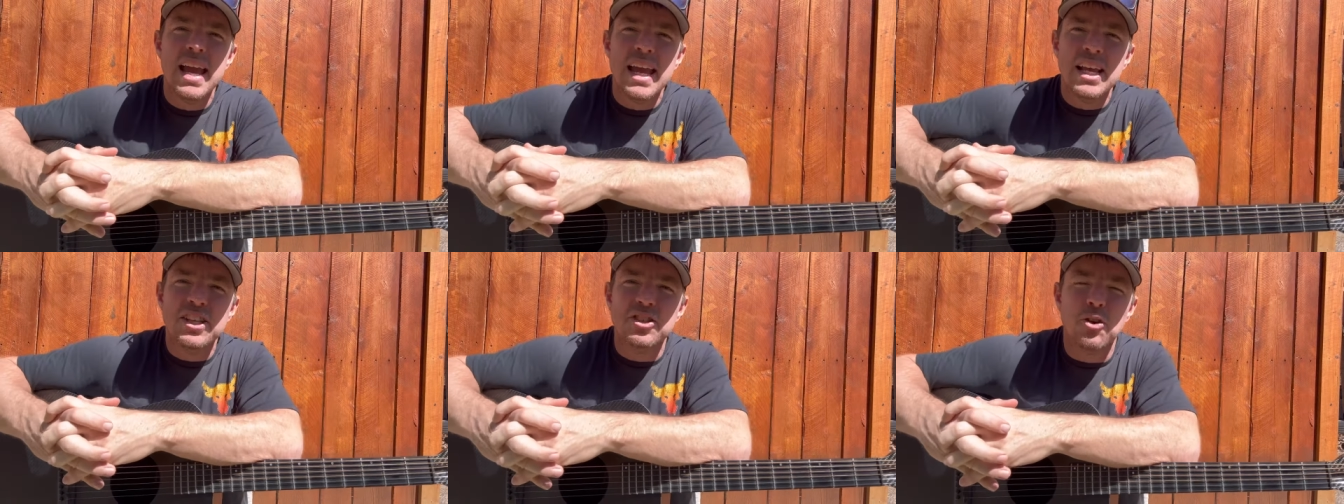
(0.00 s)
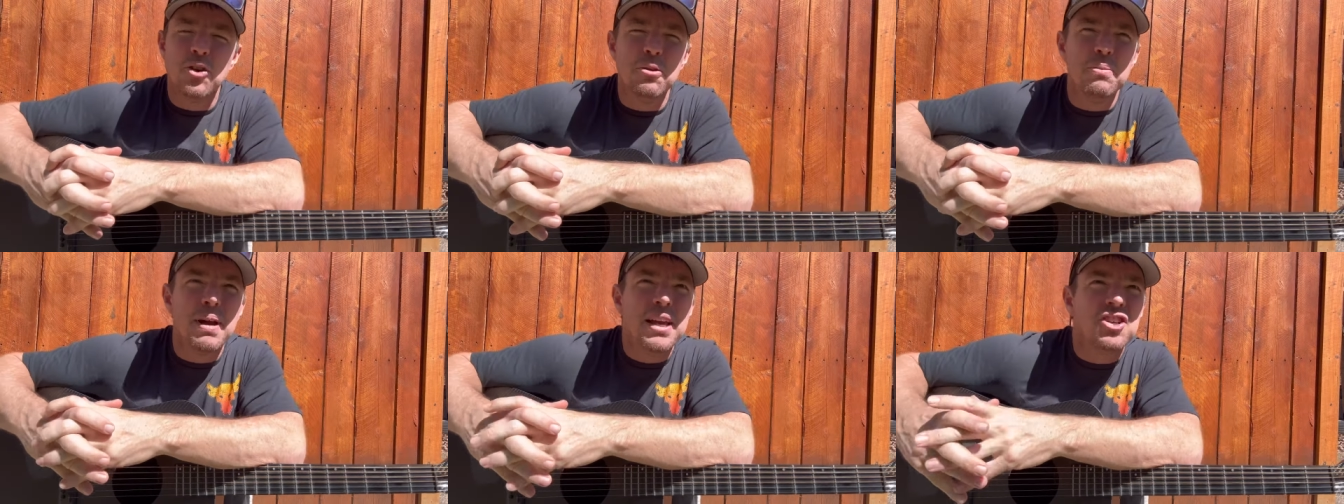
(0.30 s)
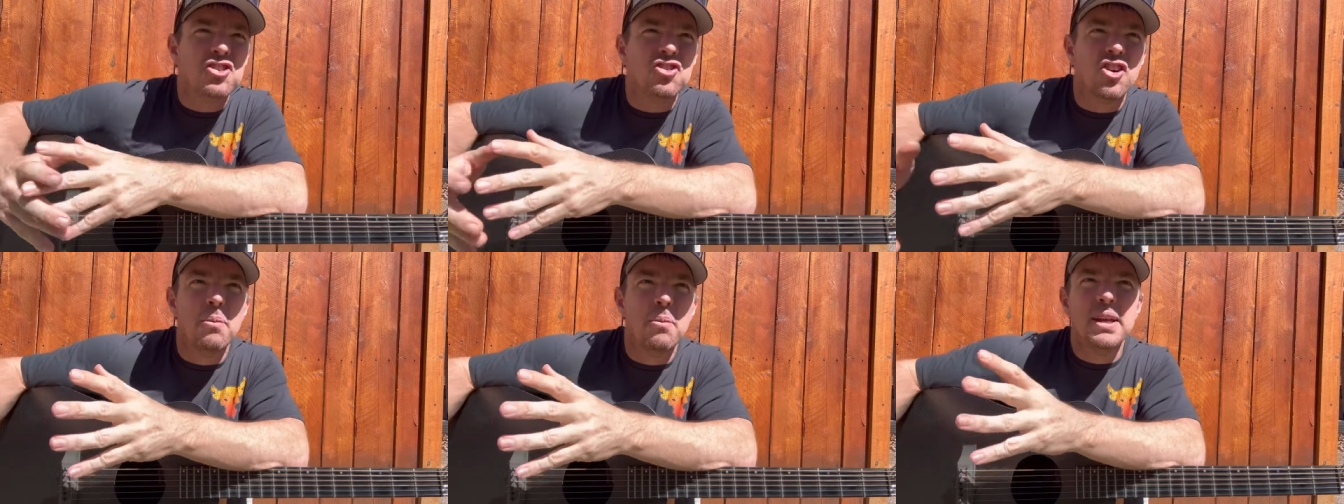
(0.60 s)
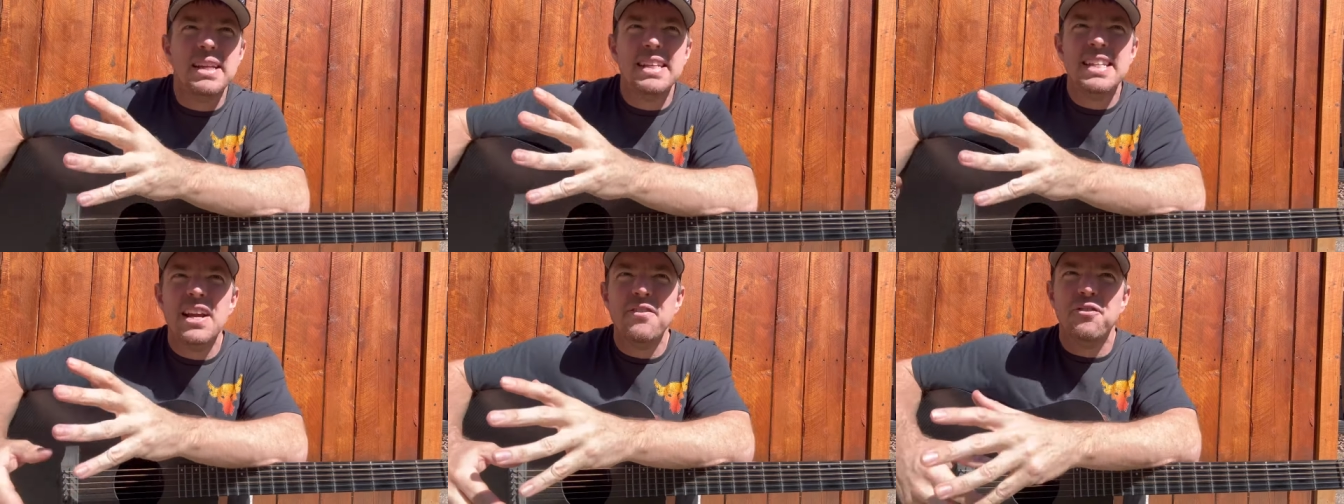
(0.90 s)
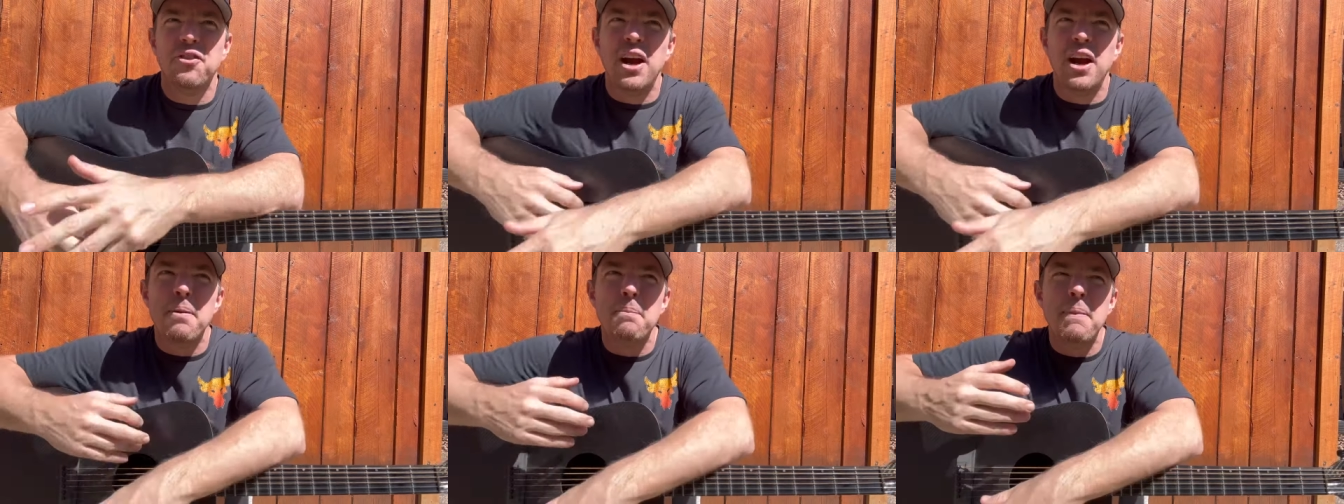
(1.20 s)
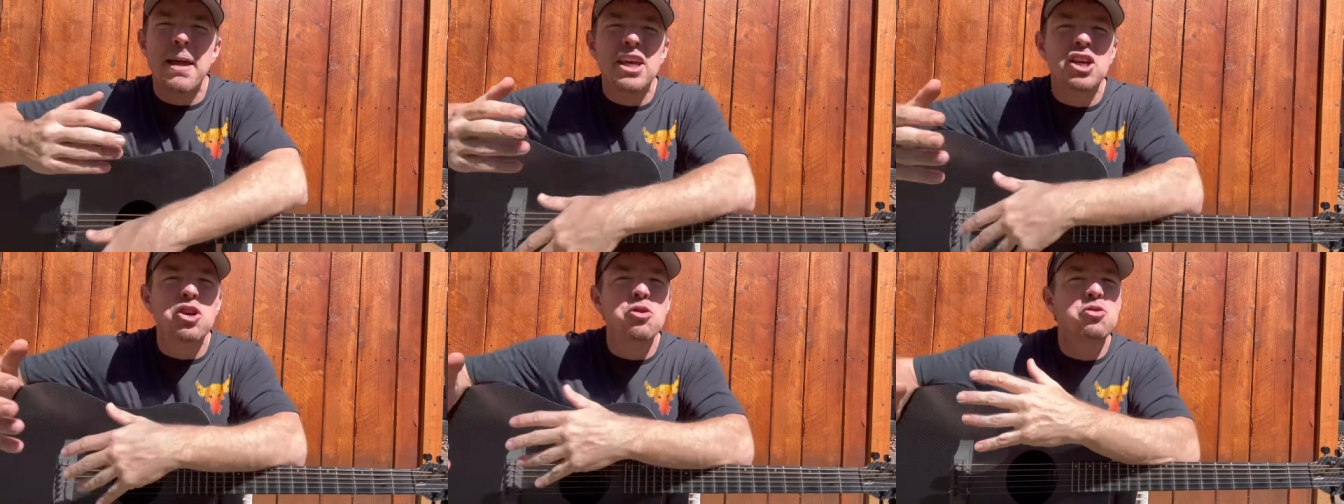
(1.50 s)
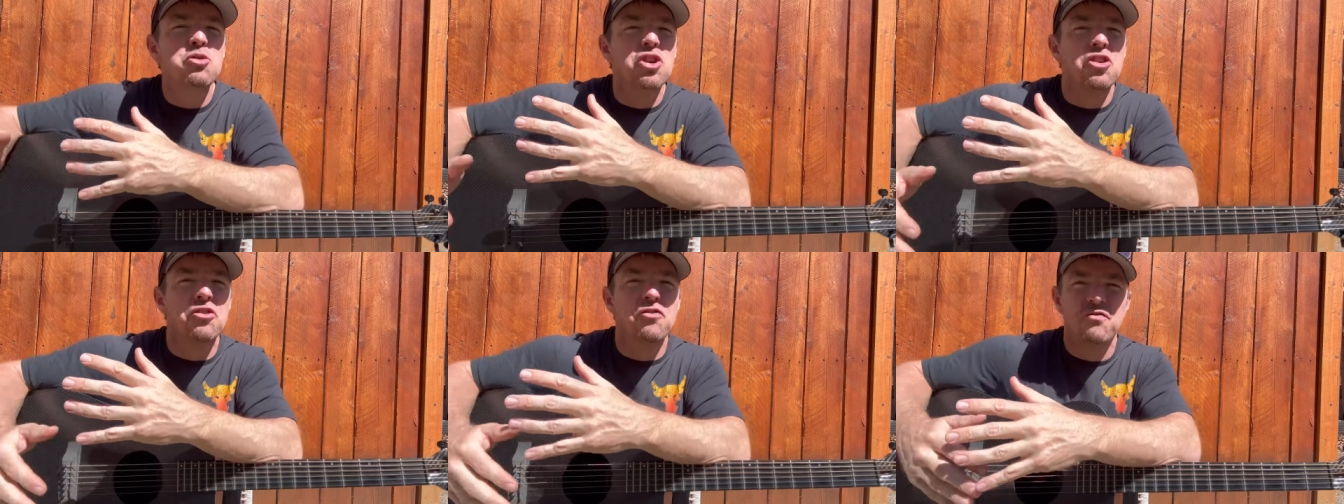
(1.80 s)
it's going to make strumming different and make you
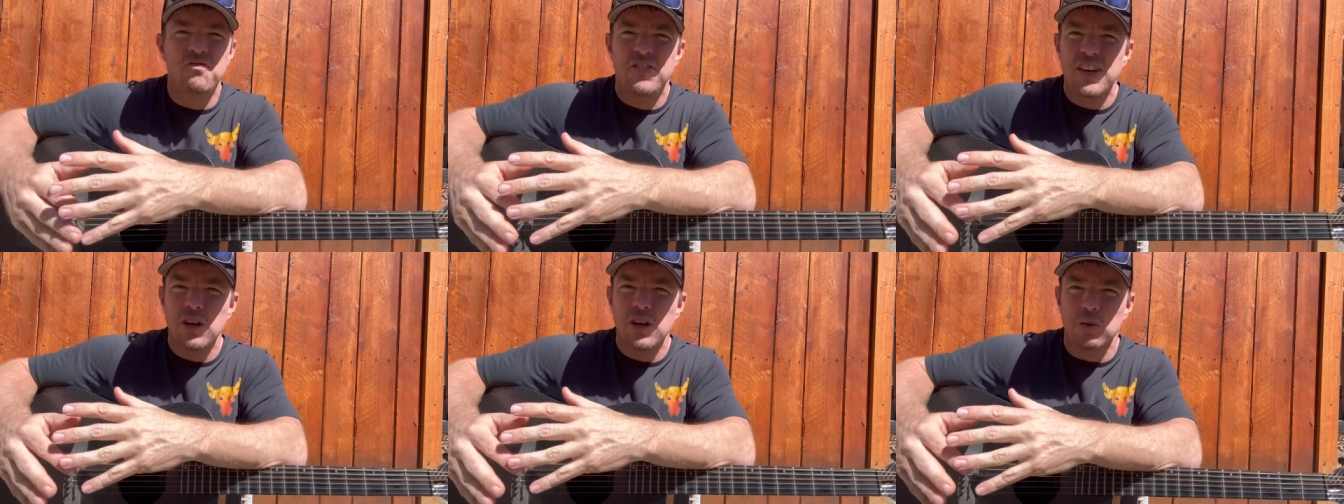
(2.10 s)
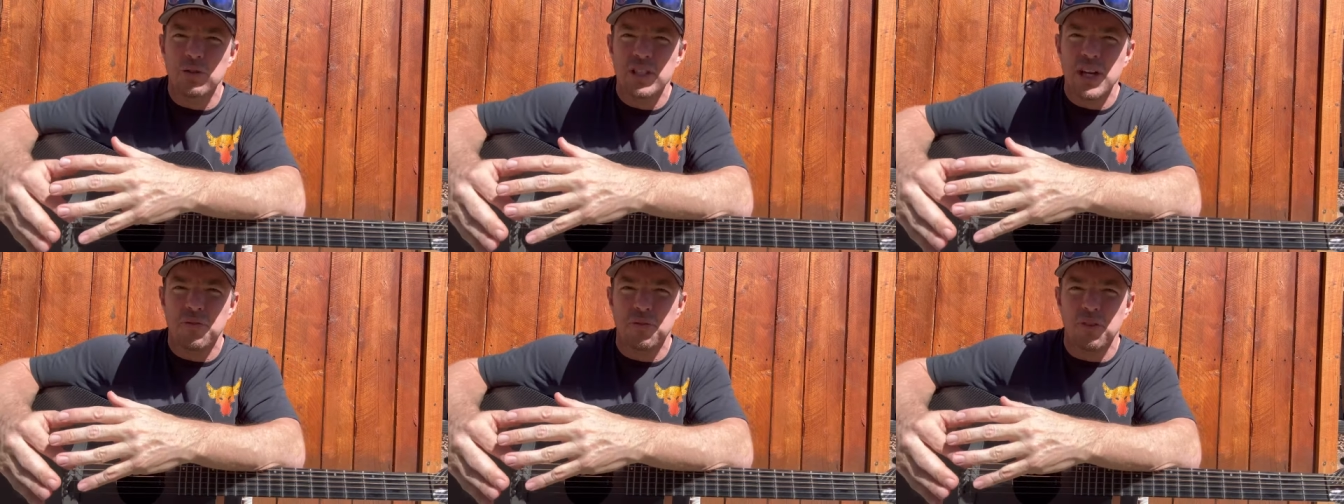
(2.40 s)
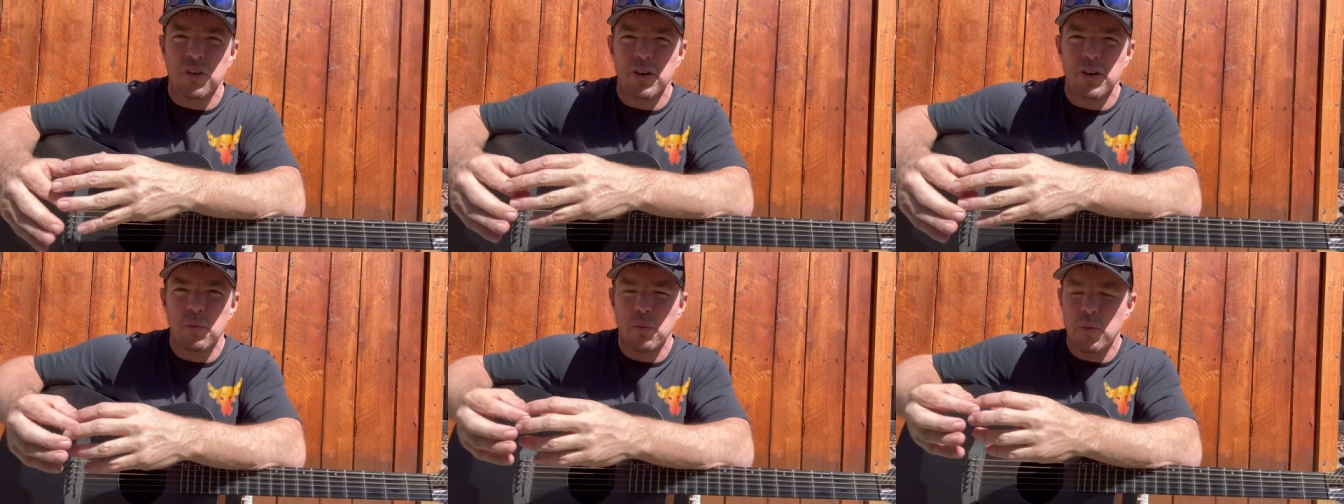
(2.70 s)
just feel different.